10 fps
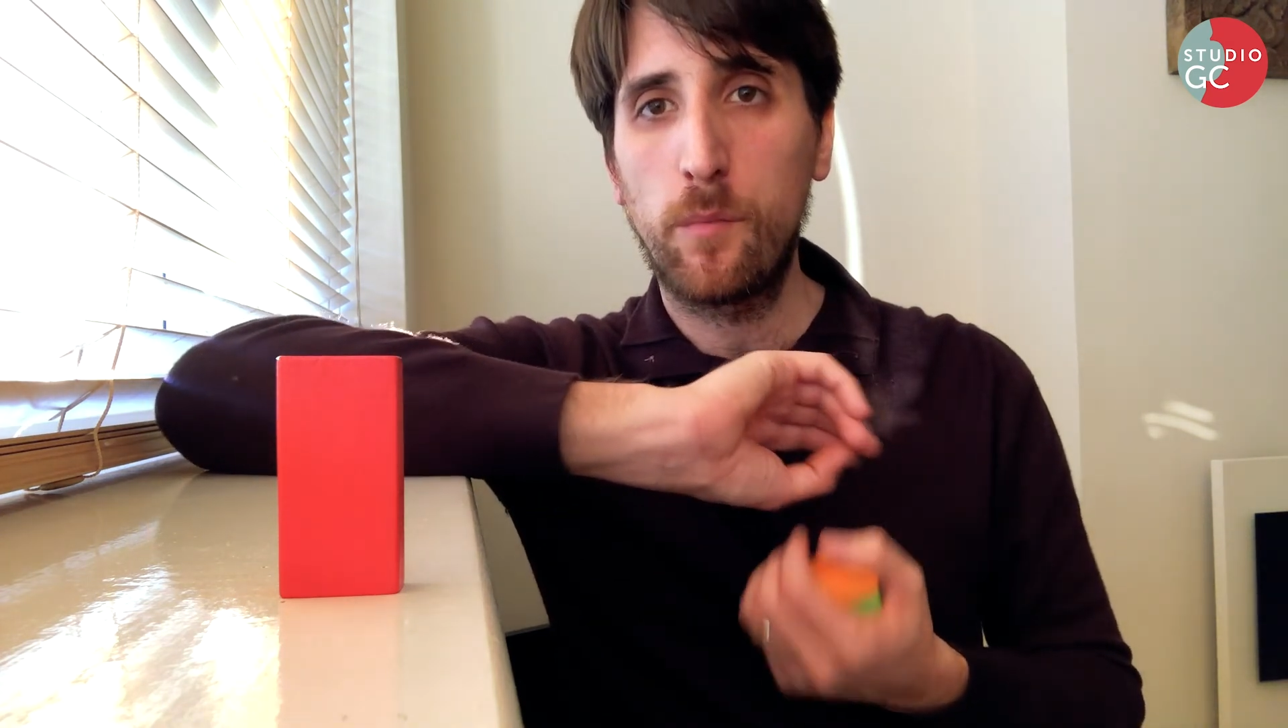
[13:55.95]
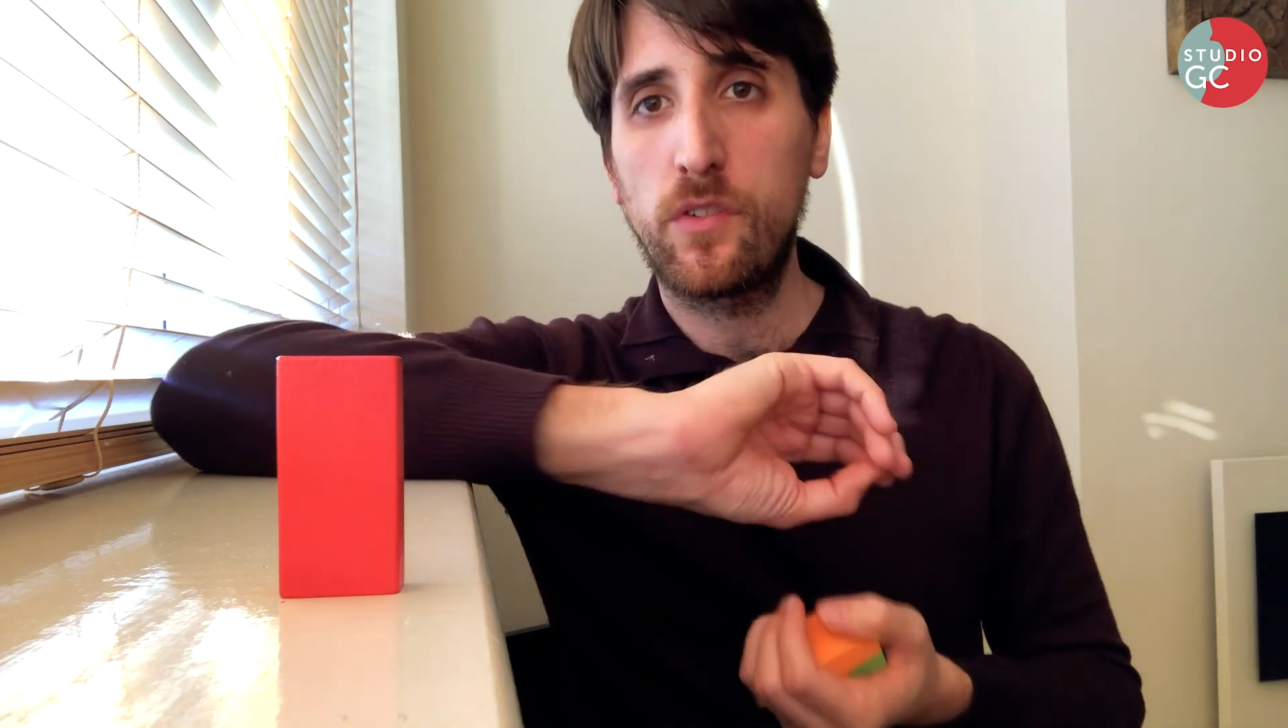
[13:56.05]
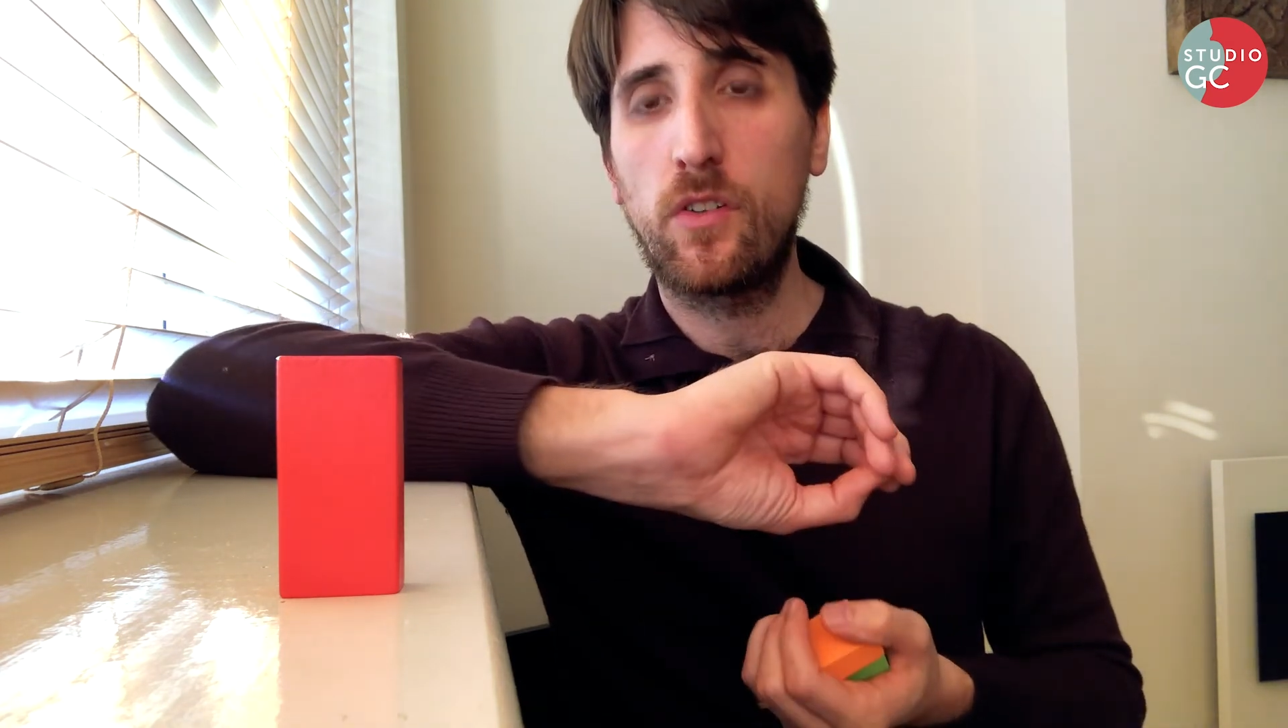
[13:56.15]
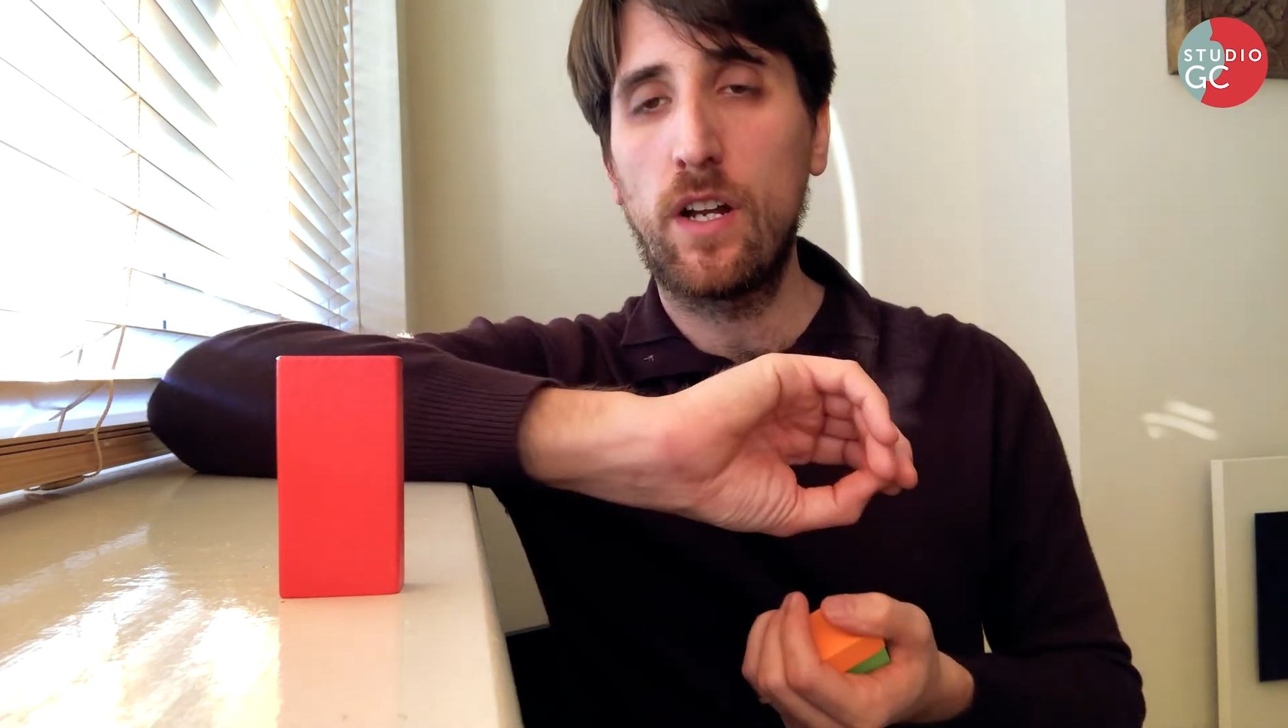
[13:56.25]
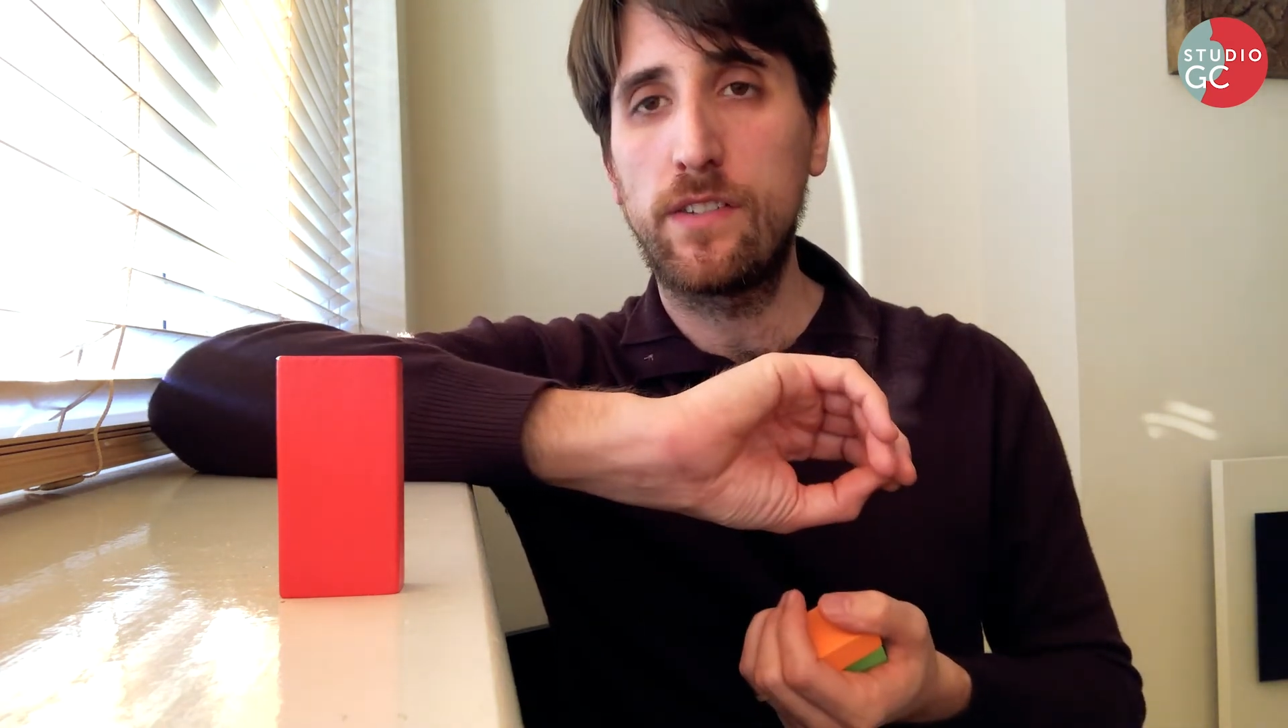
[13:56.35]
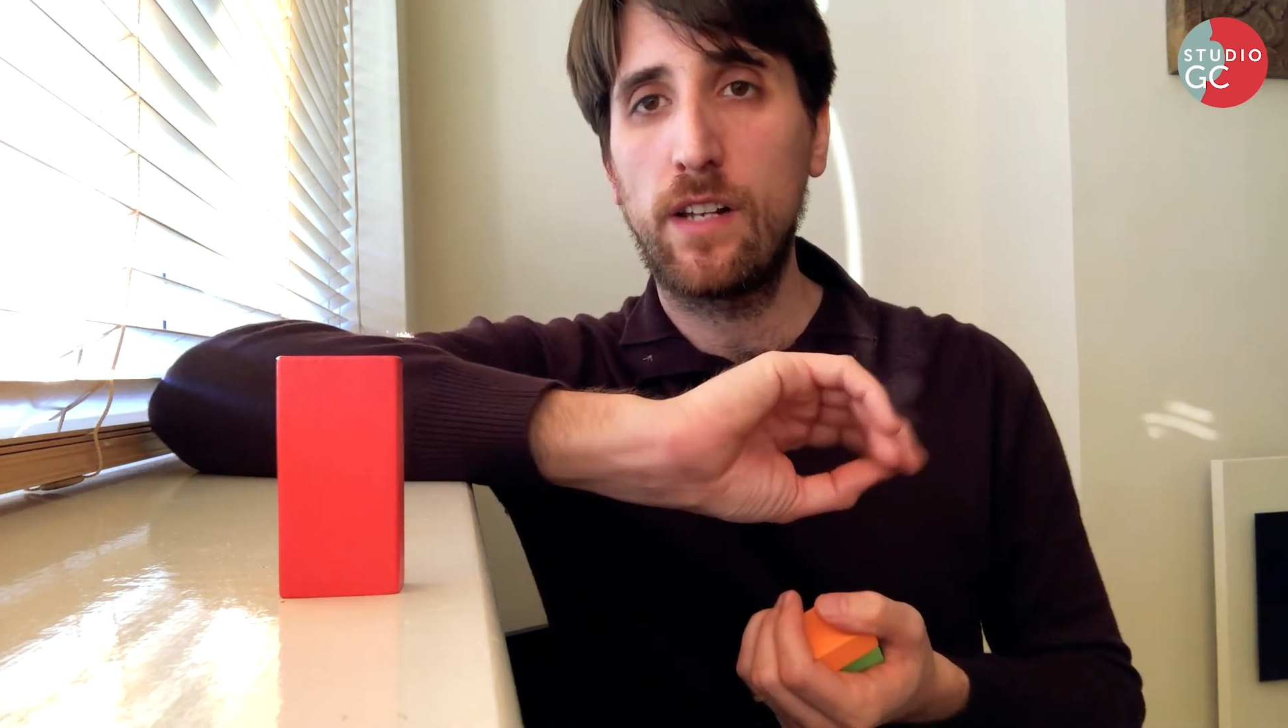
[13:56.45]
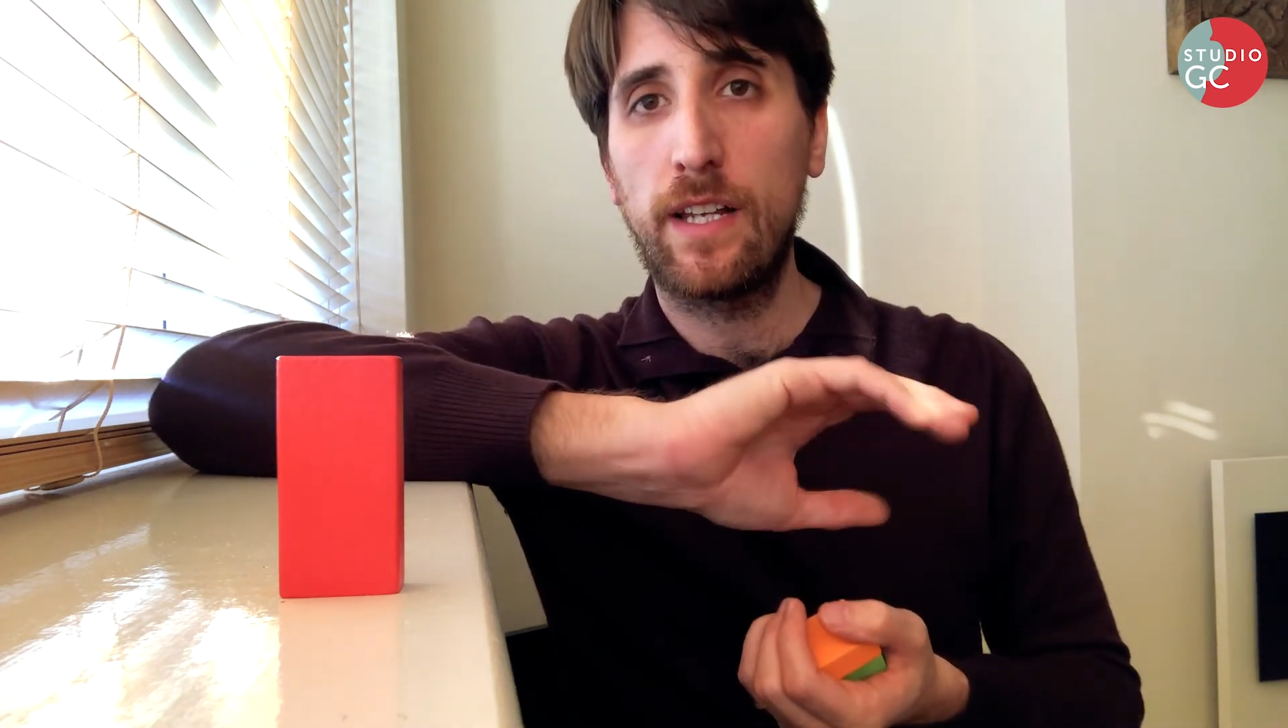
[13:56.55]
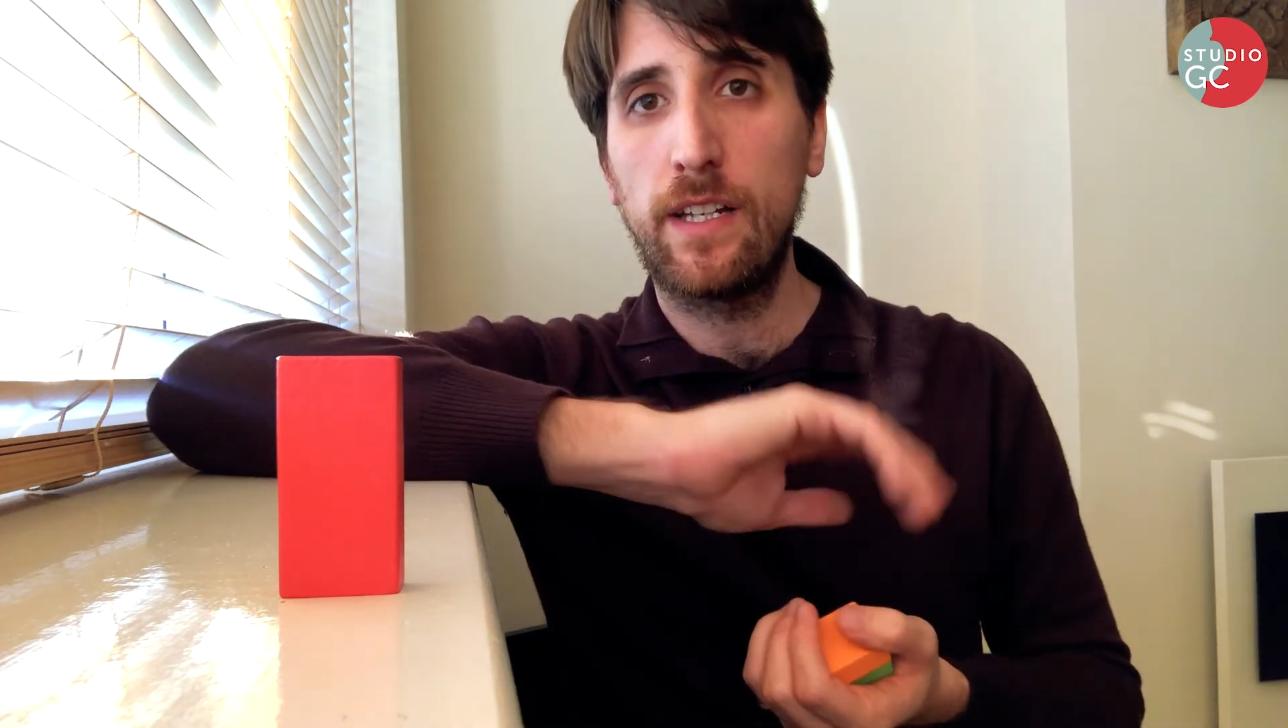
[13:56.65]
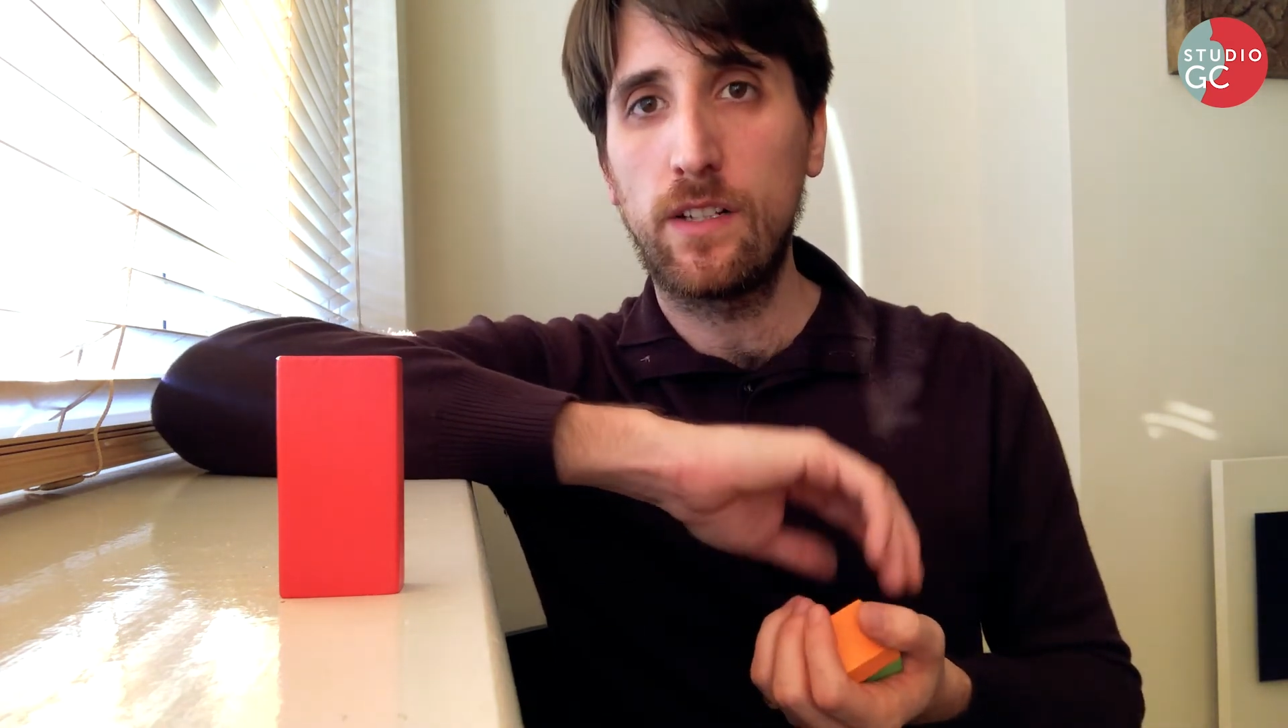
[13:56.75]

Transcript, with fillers: scratch like